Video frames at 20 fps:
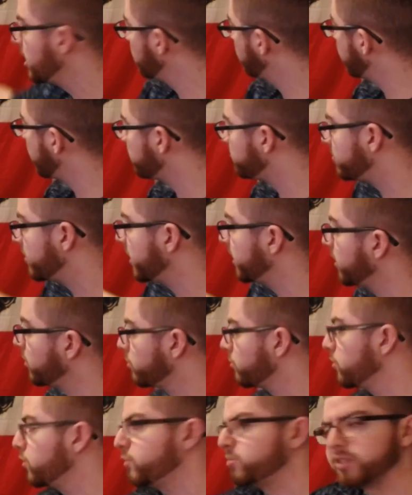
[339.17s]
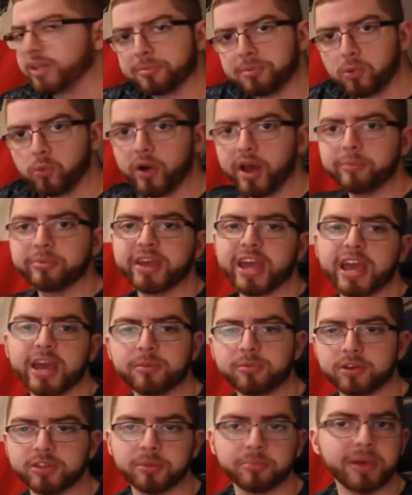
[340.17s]
We have plenty of room, set up a
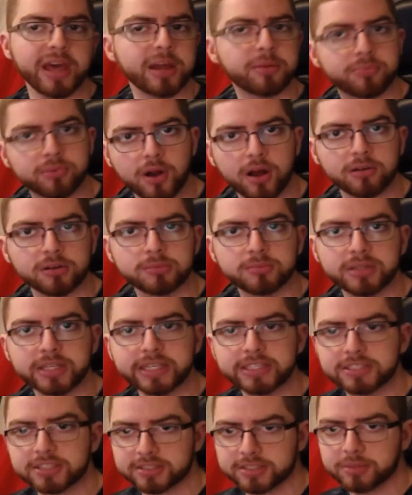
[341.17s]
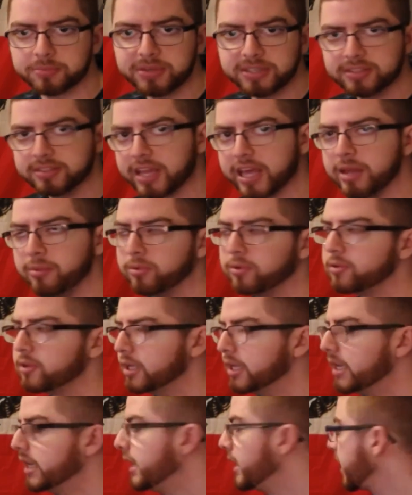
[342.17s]
webcam on the bed probably just to be stable.
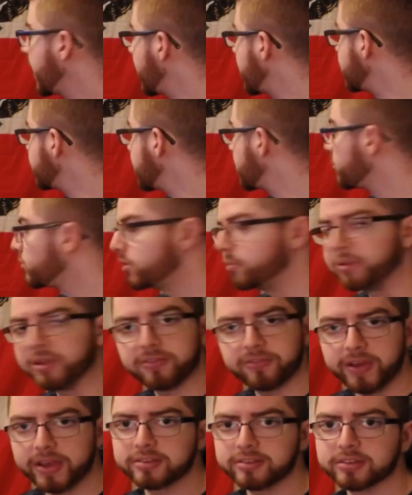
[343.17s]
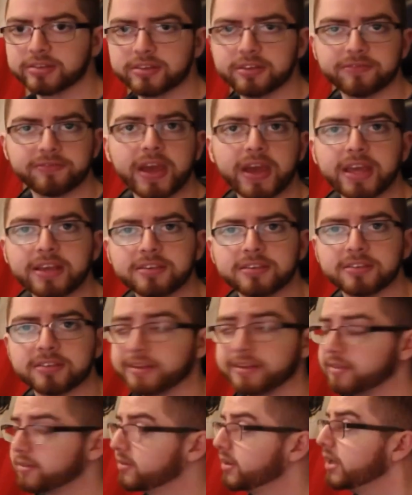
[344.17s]
And then we'll be face to face,
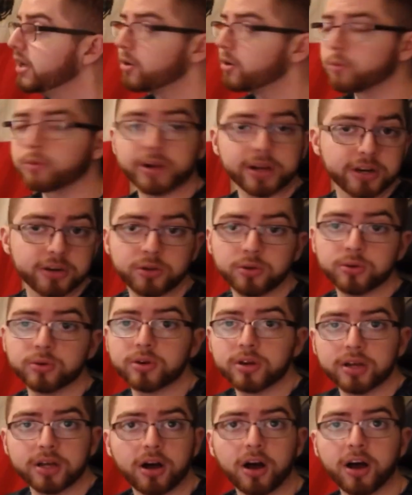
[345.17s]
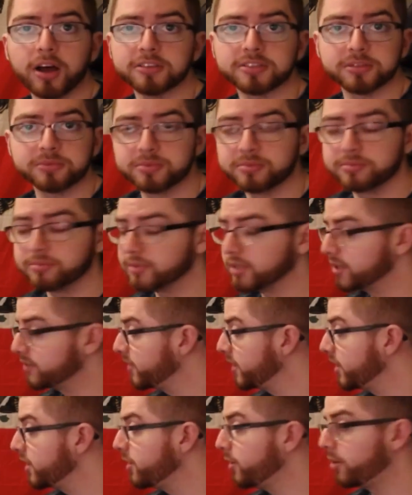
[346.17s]
and we're going to do an awesome
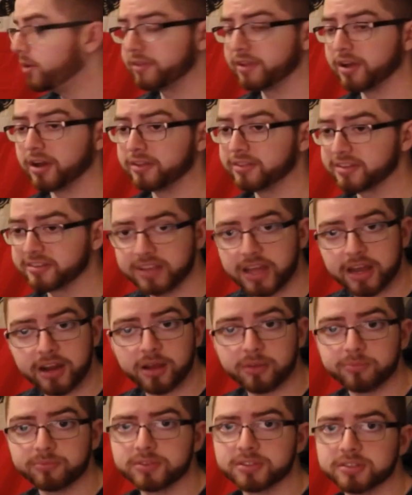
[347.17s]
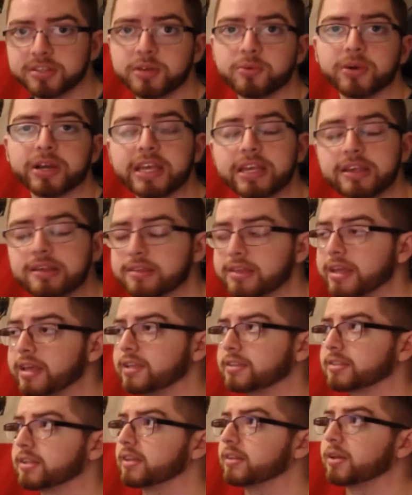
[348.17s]
video on the setup, see what he
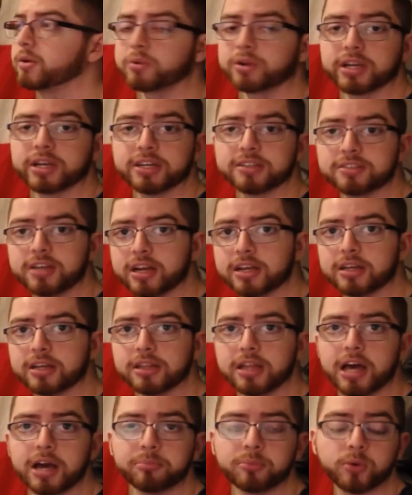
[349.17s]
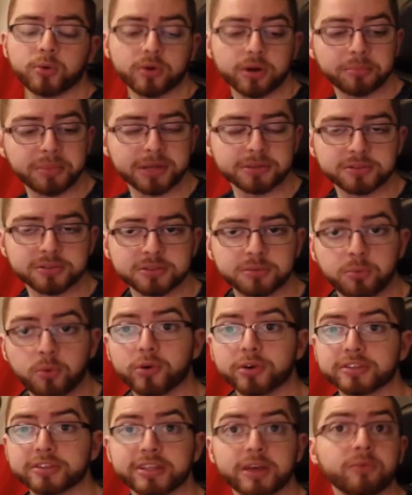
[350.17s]
thinks, and then we're going to talk a lot more about
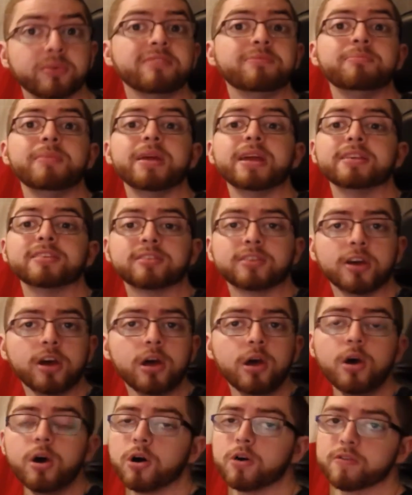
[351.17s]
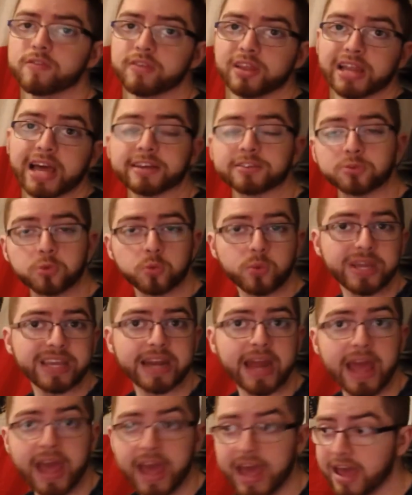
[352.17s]
sports that we've missed over the last week
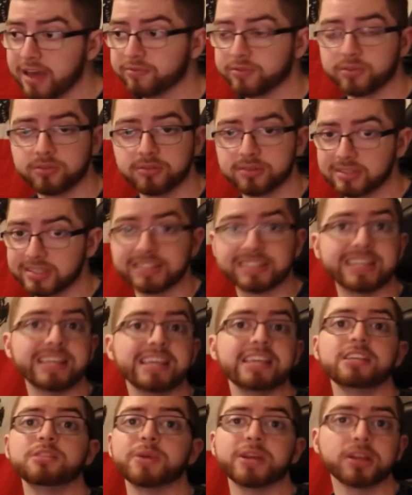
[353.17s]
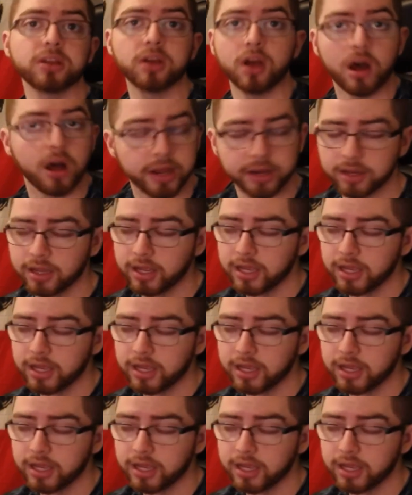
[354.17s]
and a half and since he's been gone.